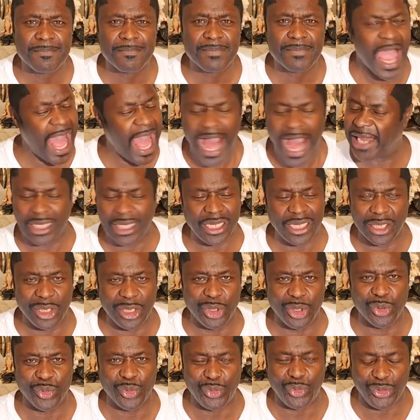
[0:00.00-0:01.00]

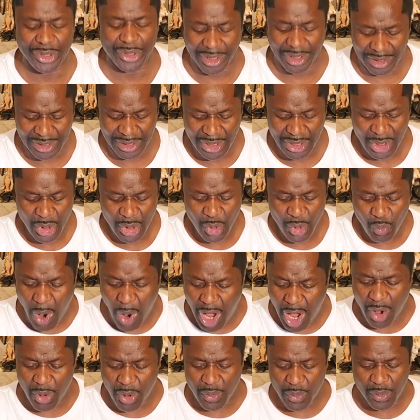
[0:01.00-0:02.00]
Hallelujah.
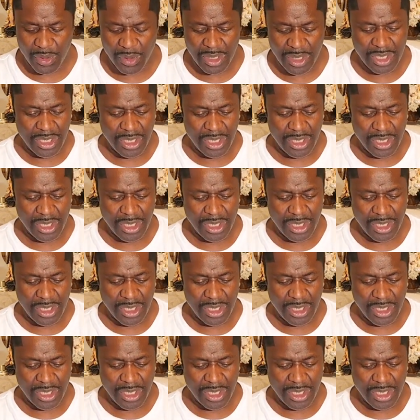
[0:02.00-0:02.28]
Woo!